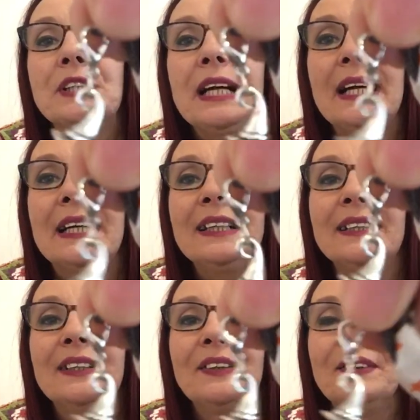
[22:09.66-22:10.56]
hat
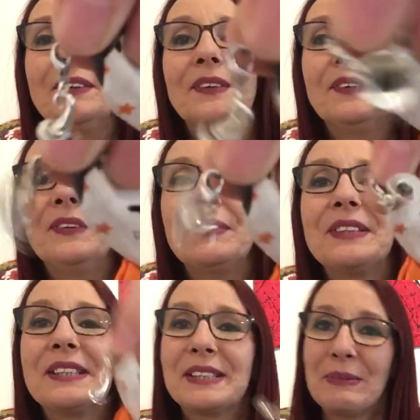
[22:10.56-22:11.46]
on
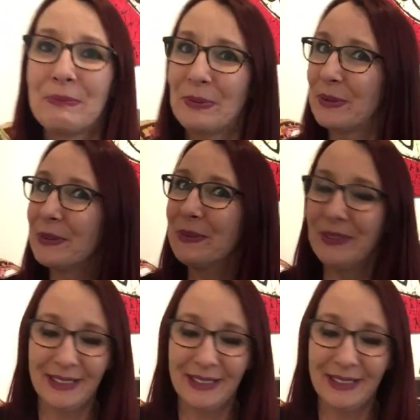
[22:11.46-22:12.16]
the zip pull.